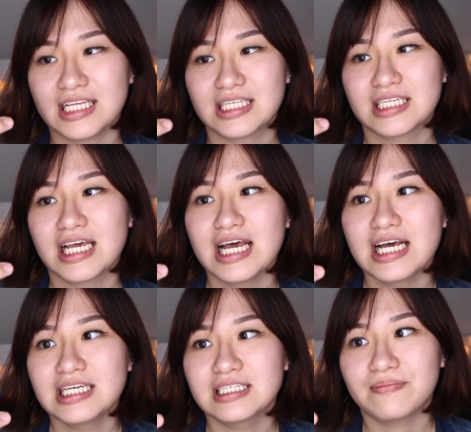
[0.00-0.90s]
It's
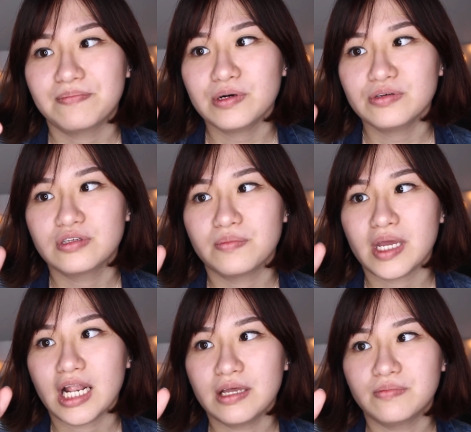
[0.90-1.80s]
supposed to
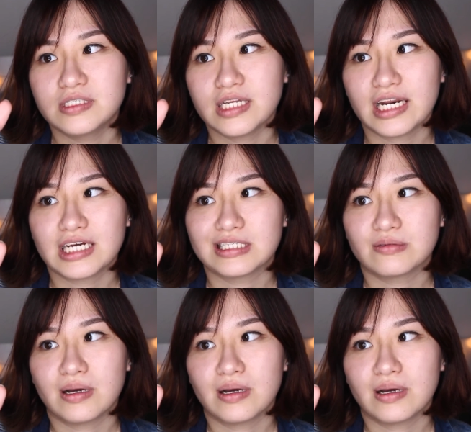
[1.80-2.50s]
be a lip stain as